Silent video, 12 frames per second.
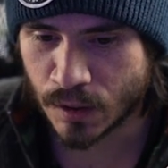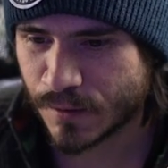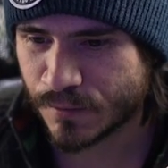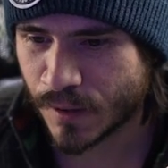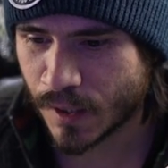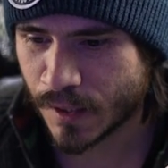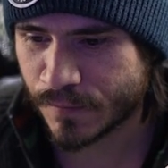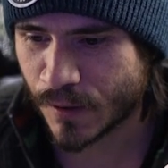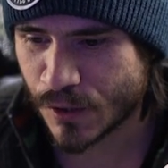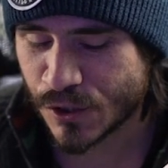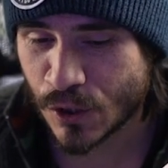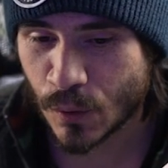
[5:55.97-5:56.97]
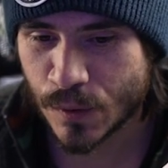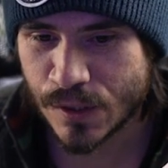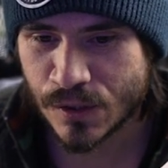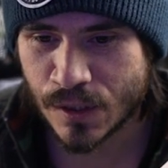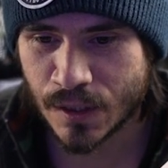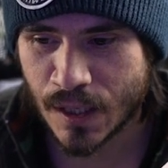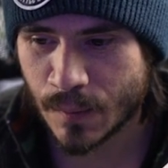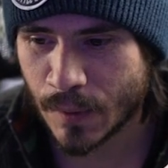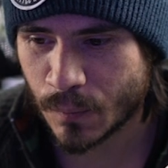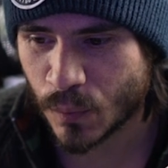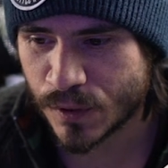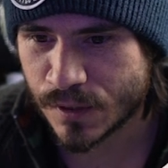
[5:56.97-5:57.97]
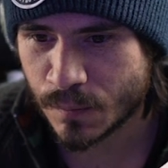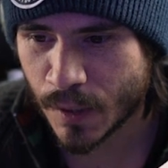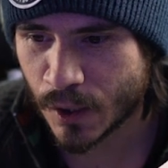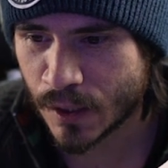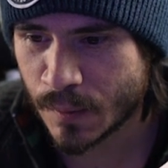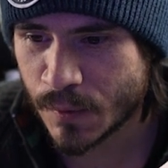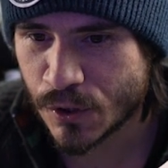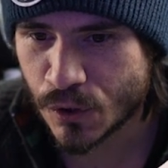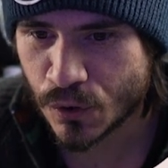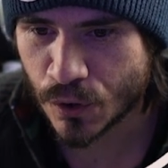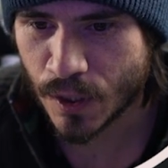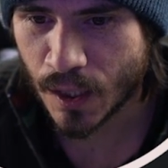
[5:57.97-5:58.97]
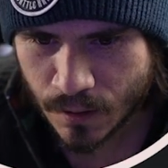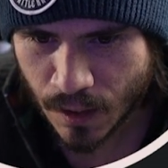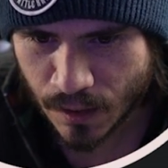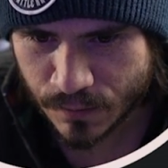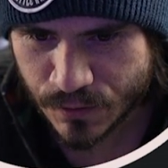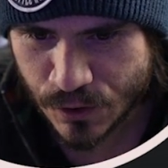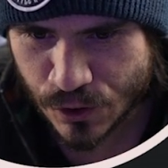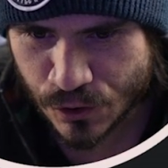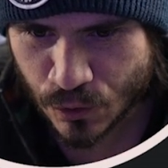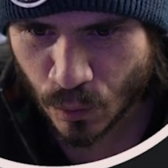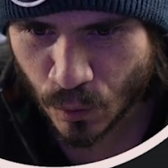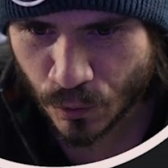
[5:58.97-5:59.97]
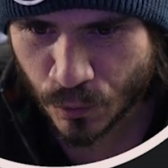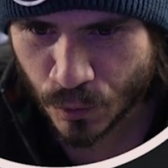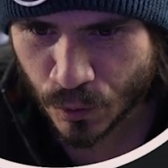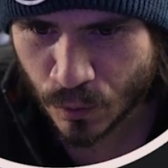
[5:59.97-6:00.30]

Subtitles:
if our Sony is going to come up with some better images or not. I love to just scroll through.